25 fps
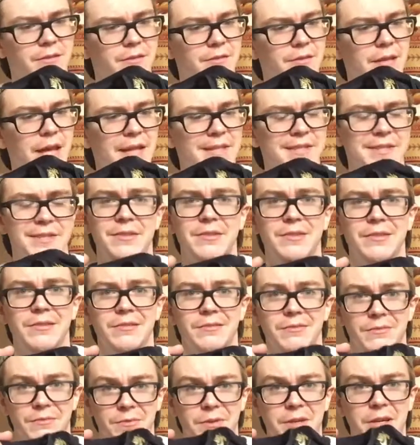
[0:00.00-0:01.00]
That's
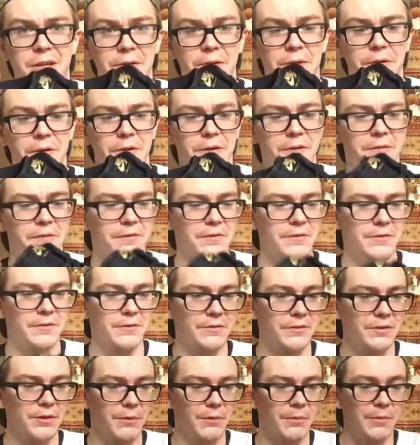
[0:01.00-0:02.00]
killer.
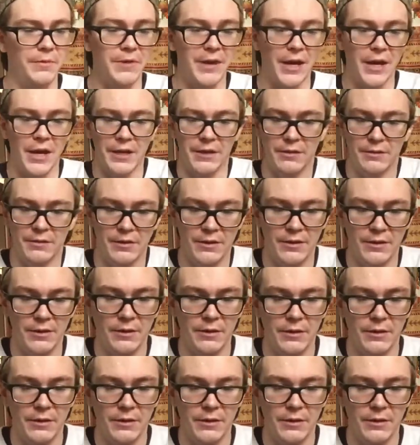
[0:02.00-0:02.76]
So we've got